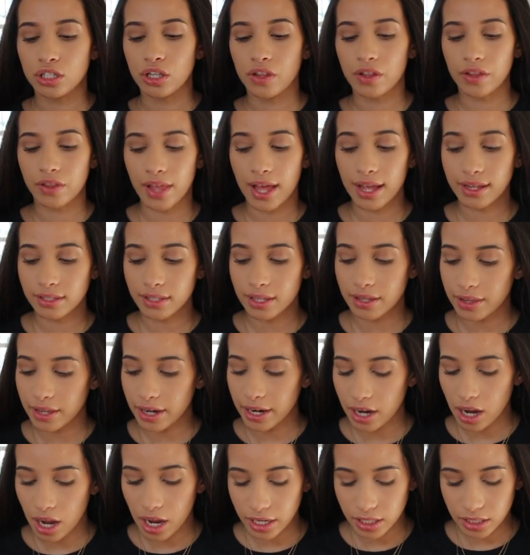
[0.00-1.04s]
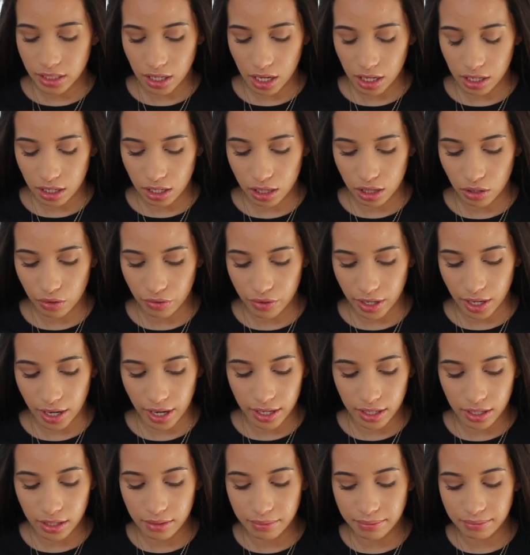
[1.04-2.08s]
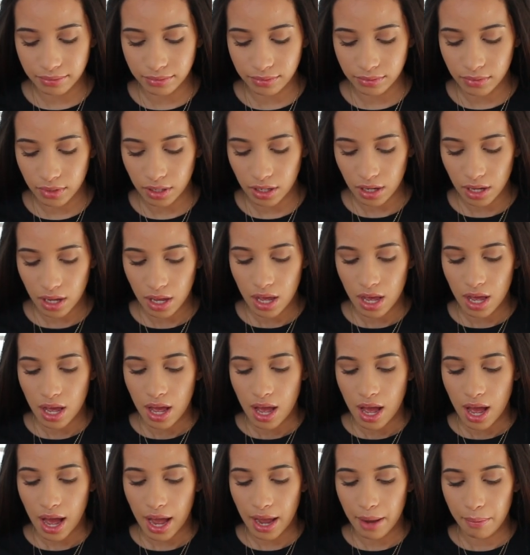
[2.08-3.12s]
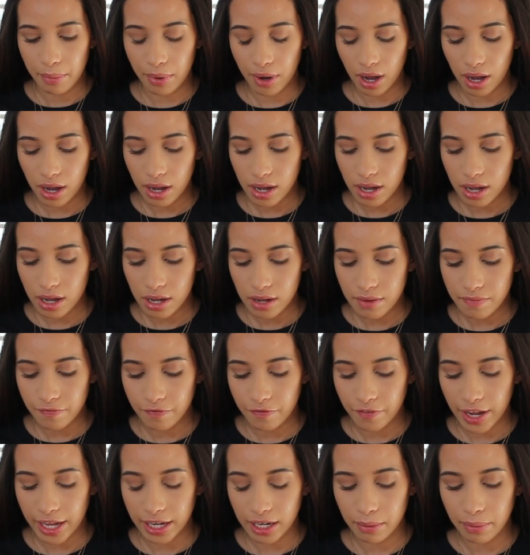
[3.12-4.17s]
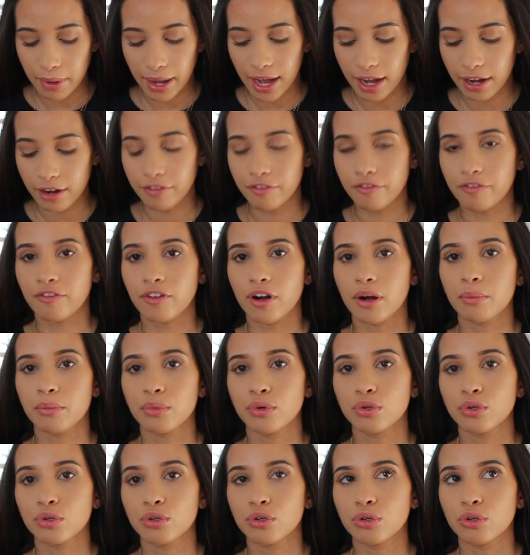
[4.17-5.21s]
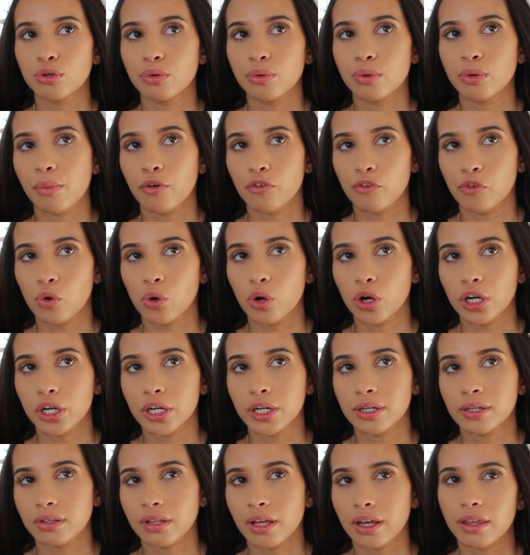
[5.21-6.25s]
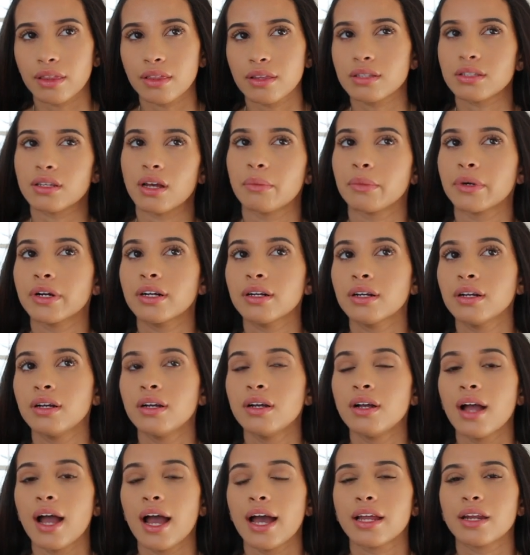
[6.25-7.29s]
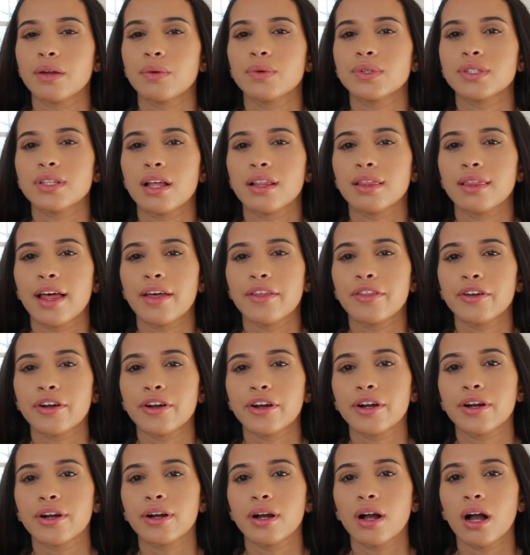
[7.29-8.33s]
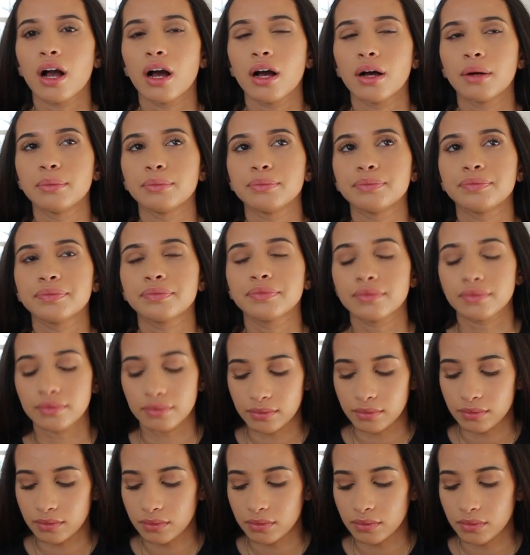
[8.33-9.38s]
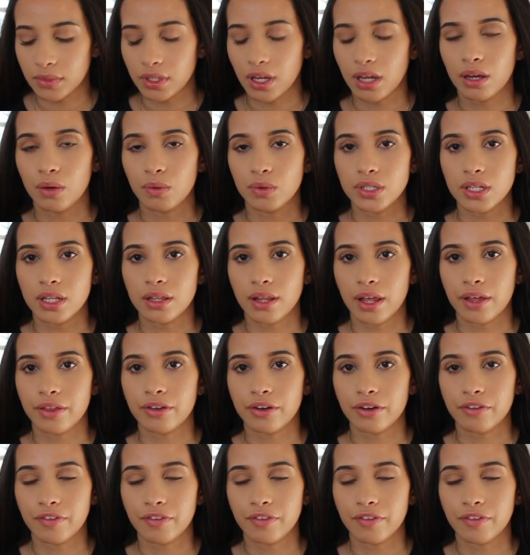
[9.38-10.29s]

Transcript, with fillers: So the last thing that I got is not a clothing item. I bought a fanny pack from Boohoo before, like in the summer, and it was a leather, um, it was a leather